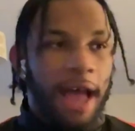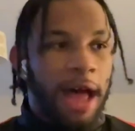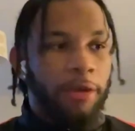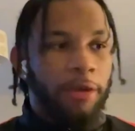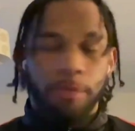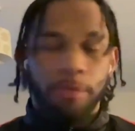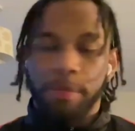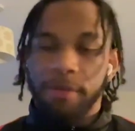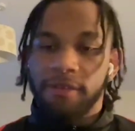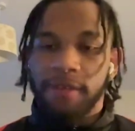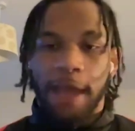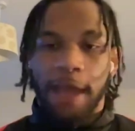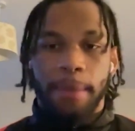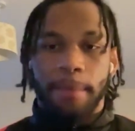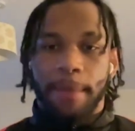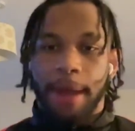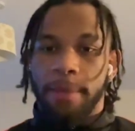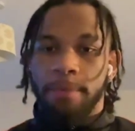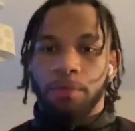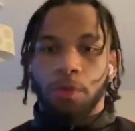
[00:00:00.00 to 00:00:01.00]

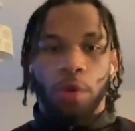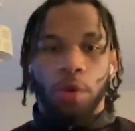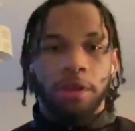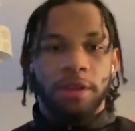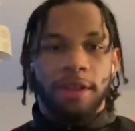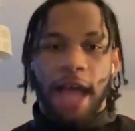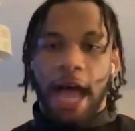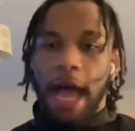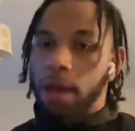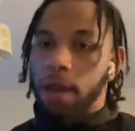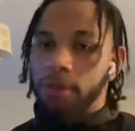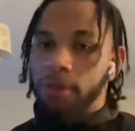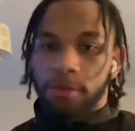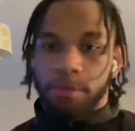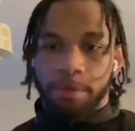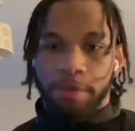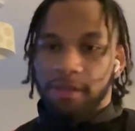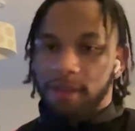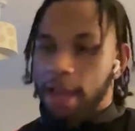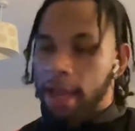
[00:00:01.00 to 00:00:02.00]
1000%, man,
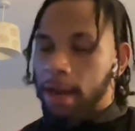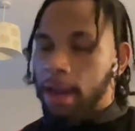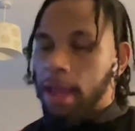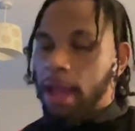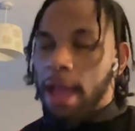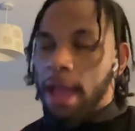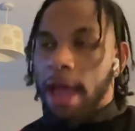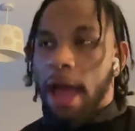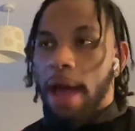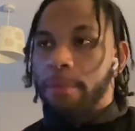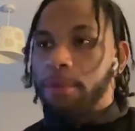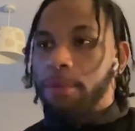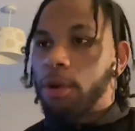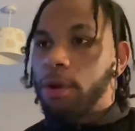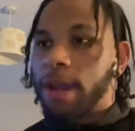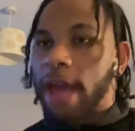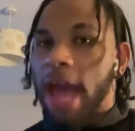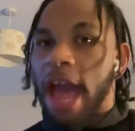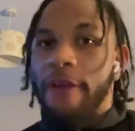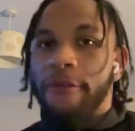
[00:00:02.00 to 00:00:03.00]
1000%. I'm
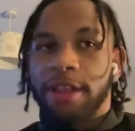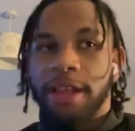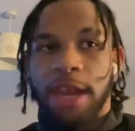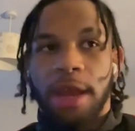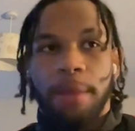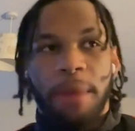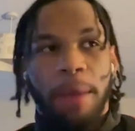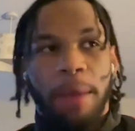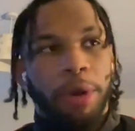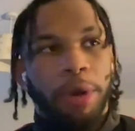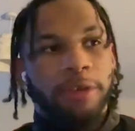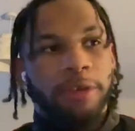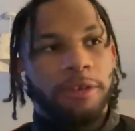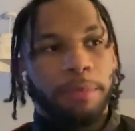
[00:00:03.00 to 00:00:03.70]
doing everything in my